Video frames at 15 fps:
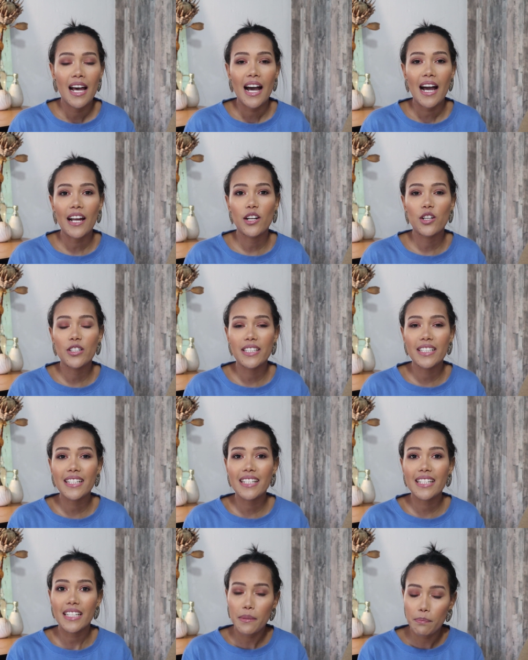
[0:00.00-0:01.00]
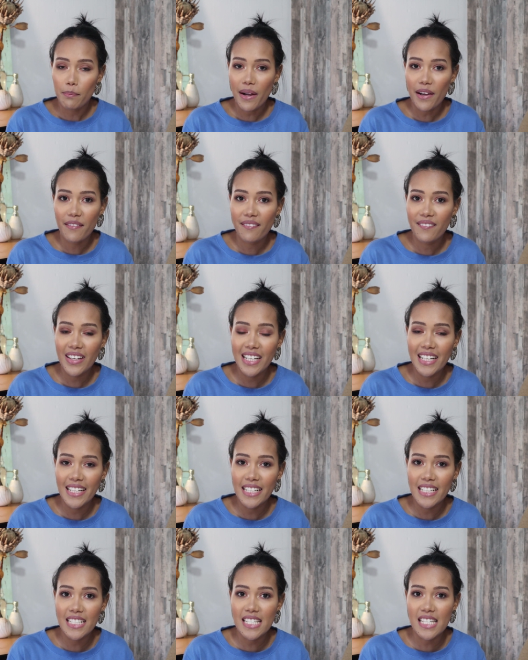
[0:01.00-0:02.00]
I couldn't keep my
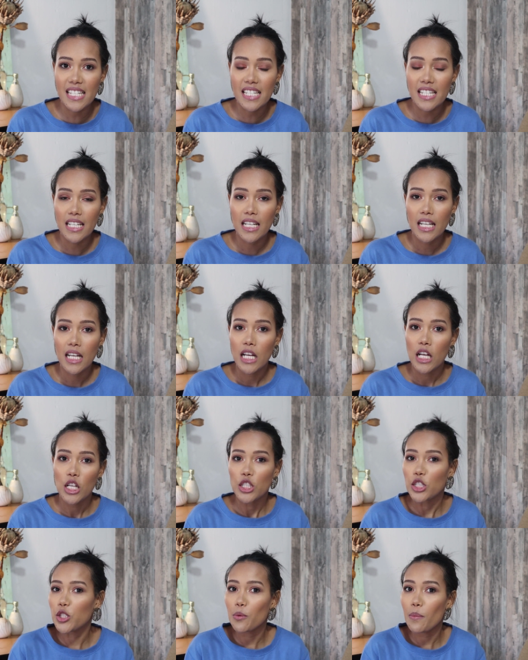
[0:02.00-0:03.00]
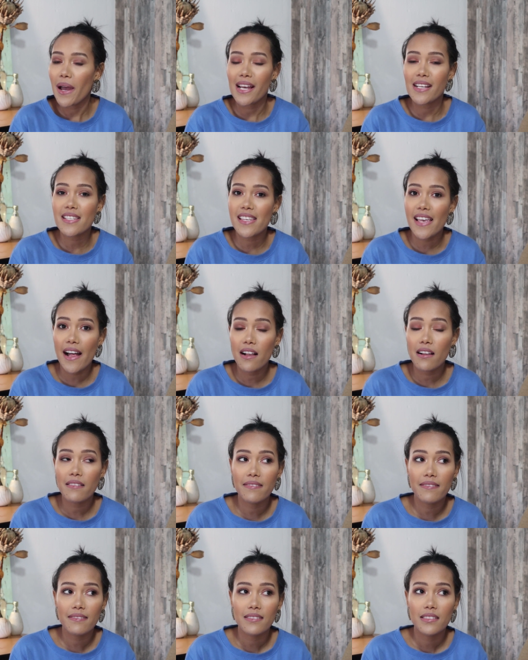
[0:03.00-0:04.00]
feelings to
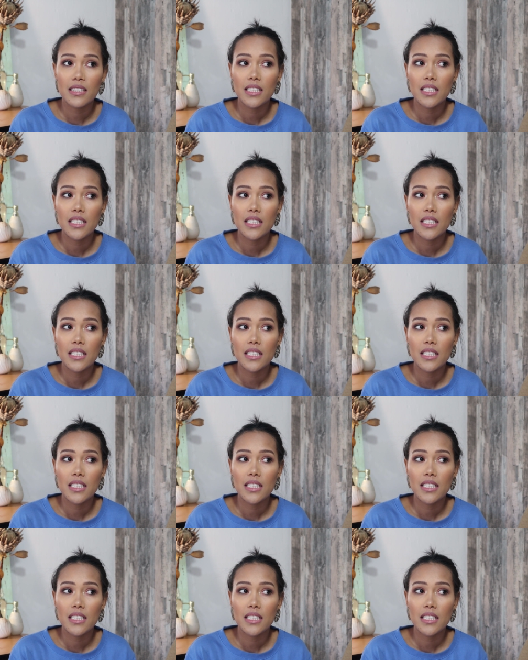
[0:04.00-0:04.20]
myself.